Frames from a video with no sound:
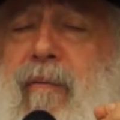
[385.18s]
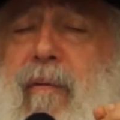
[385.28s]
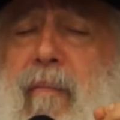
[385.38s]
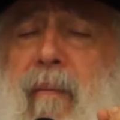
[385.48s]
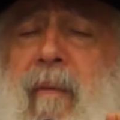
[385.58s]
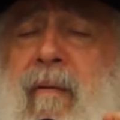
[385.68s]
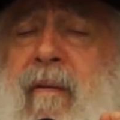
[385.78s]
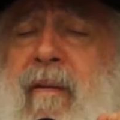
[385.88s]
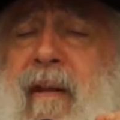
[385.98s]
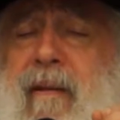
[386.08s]
the moment
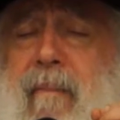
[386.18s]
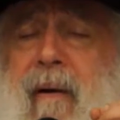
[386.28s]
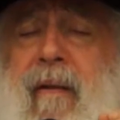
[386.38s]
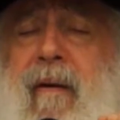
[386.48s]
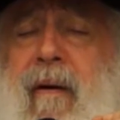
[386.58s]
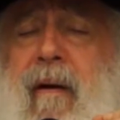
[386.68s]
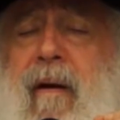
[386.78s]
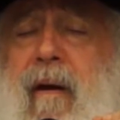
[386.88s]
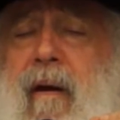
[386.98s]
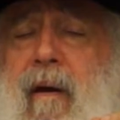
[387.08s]
that the mother,
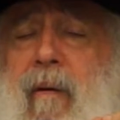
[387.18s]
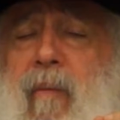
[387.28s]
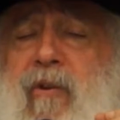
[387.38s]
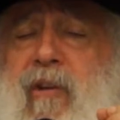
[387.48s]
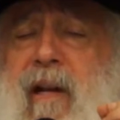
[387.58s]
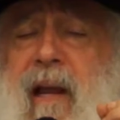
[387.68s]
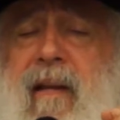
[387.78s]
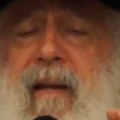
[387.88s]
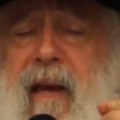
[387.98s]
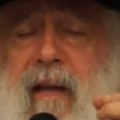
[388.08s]
when she
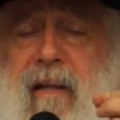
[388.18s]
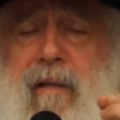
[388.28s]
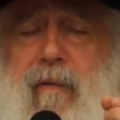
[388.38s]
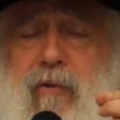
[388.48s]
laid the candles for